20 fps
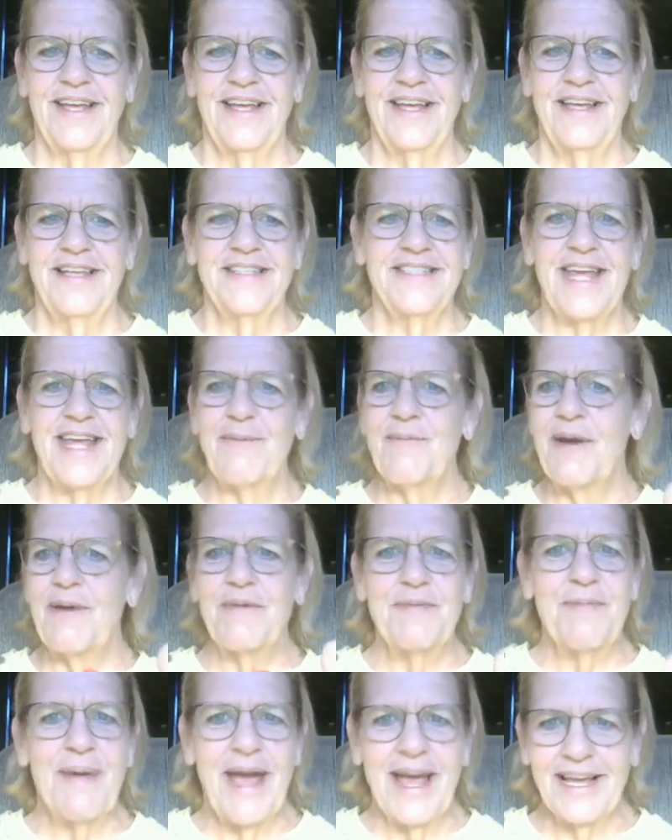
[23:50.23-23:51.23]
Same way with
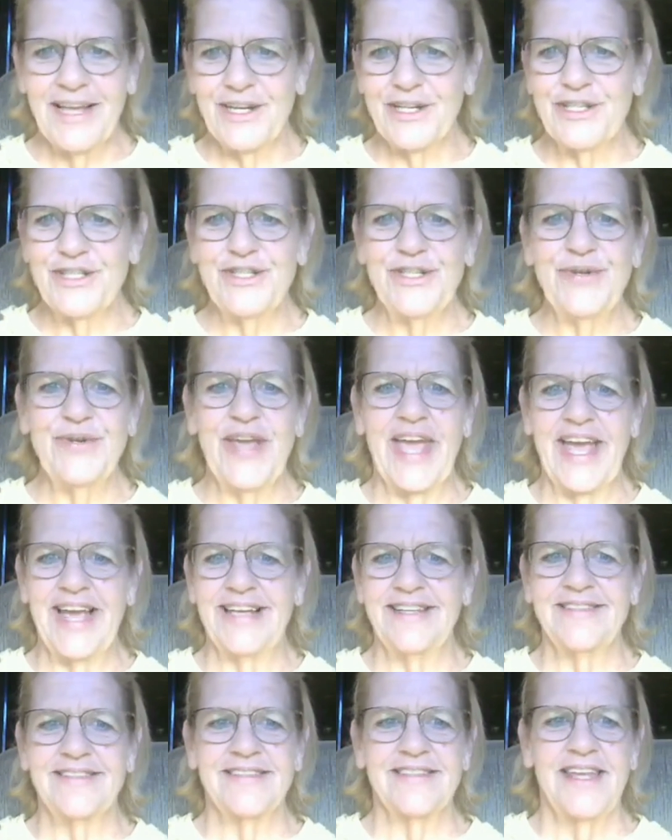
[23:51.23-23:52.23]
packing a
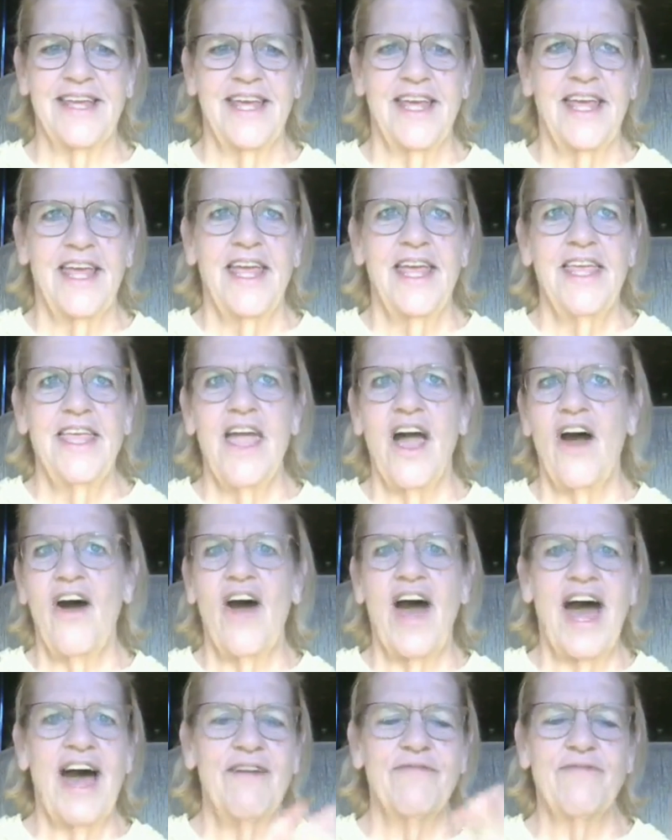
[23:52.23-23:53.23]
suitcase. Y'all,
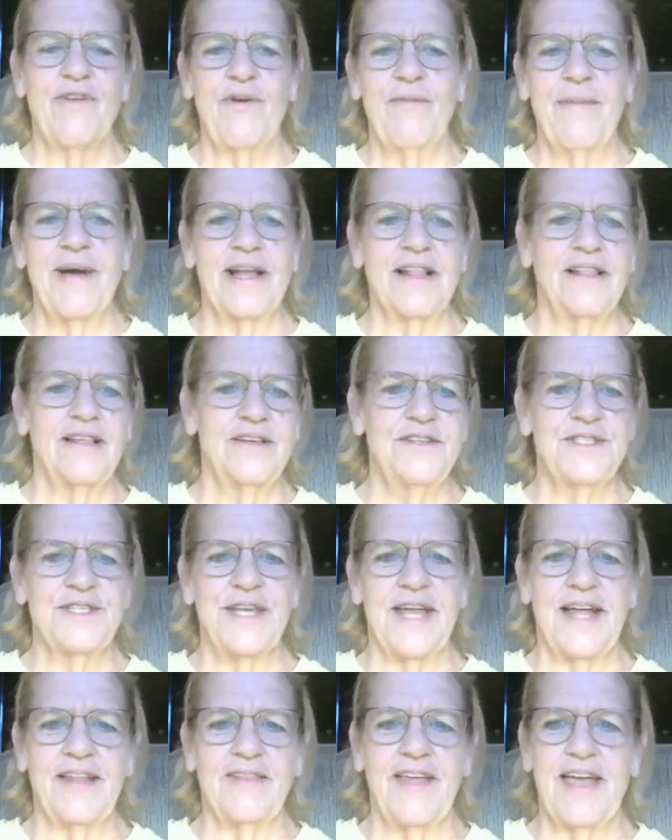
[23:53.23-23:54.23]
I fold my clothes and
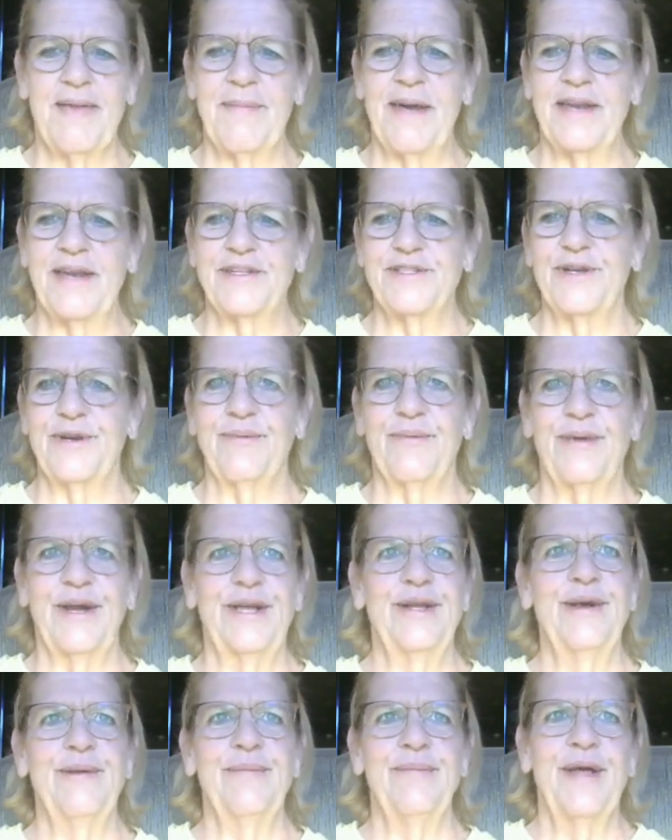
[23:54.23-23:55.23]
I lay them out a certain way.
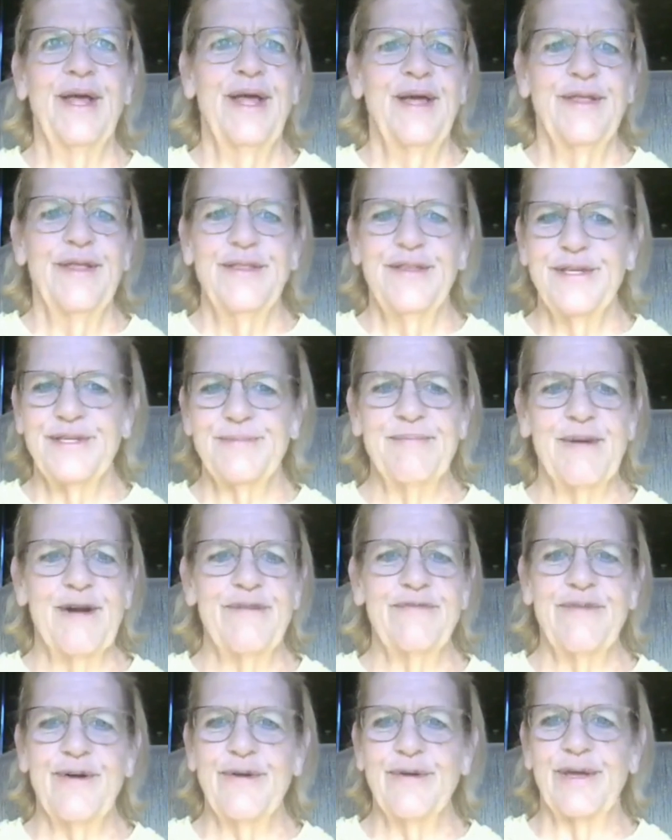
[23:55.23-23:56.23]
Nope. This
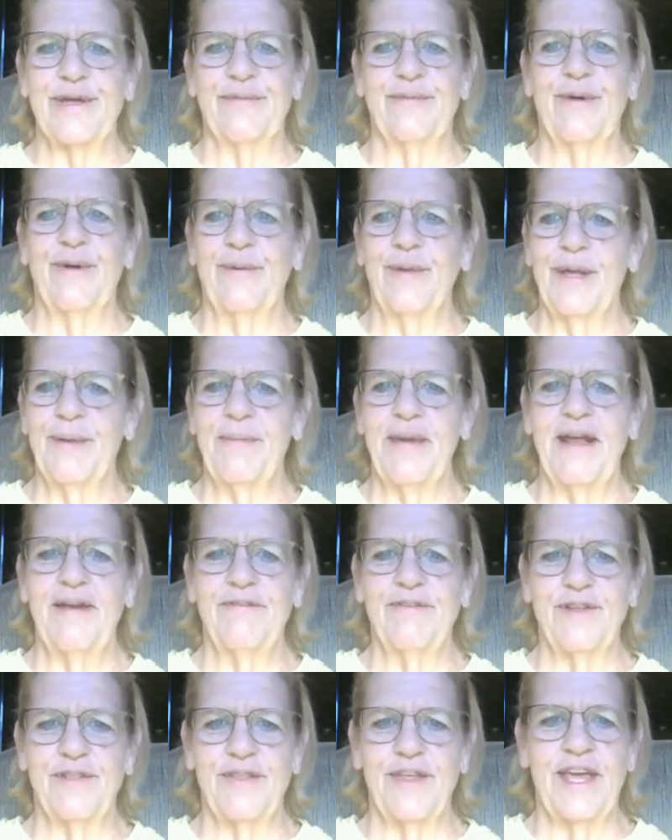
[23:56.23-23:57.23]
mofo can roll up
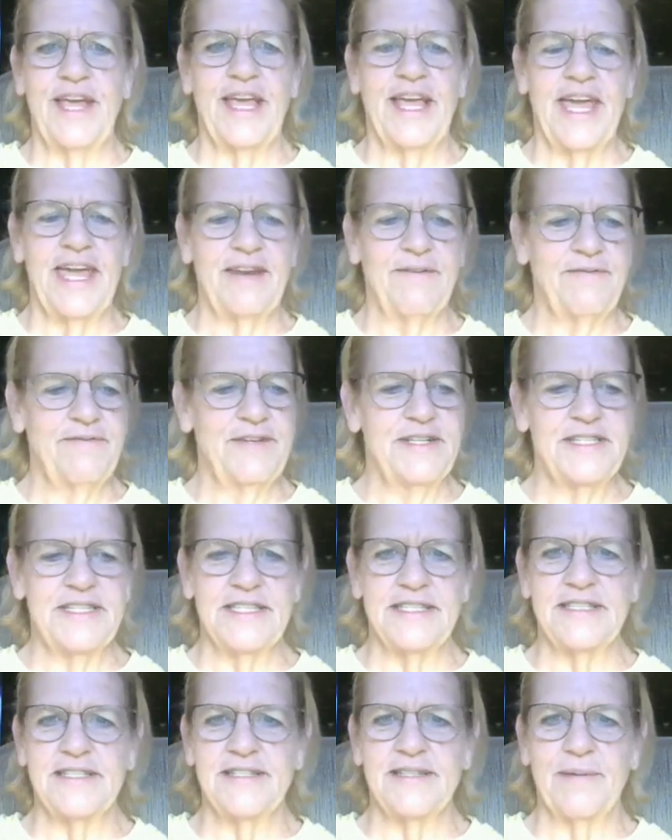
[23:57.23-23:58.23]
everything and it fits
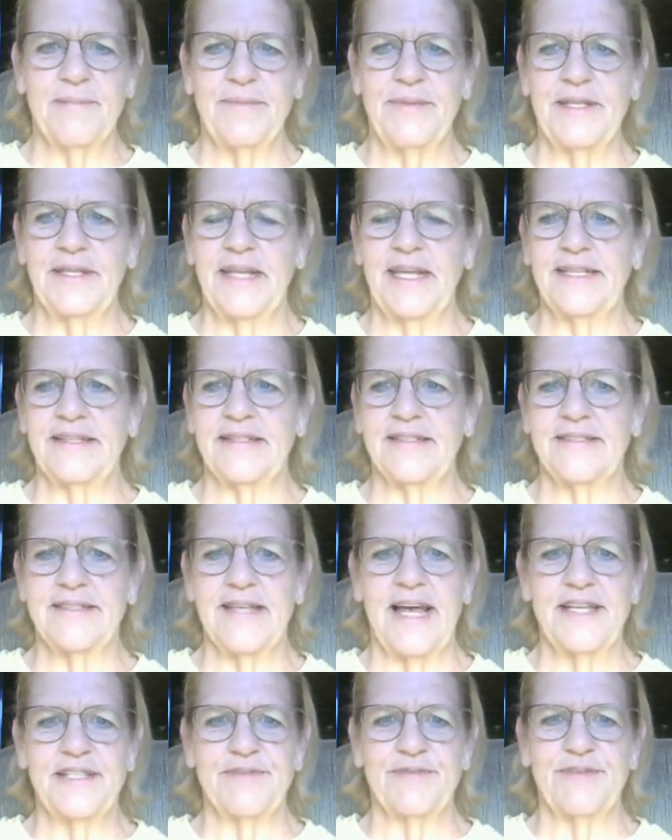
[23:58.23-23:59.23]
in something like the
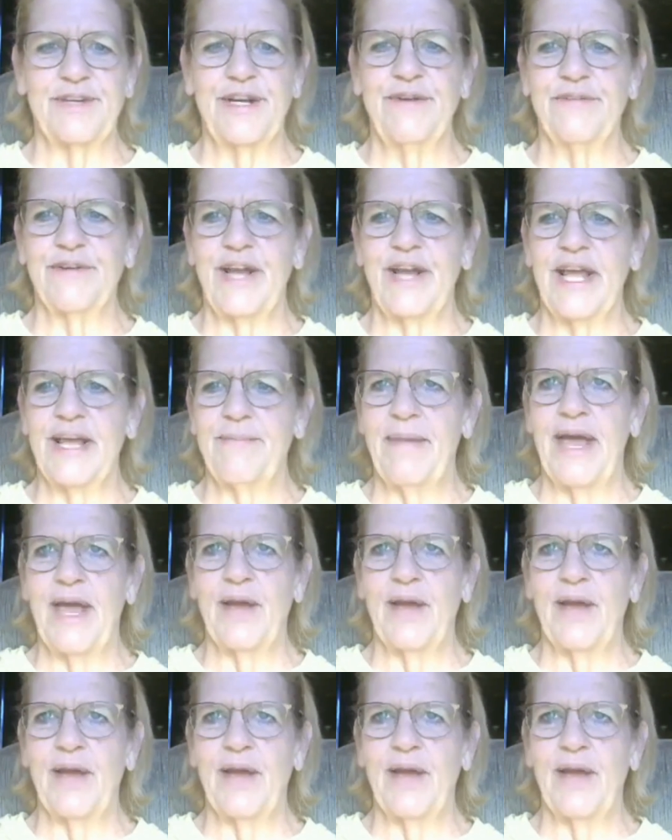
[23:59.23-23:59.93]
size of an overnight bag.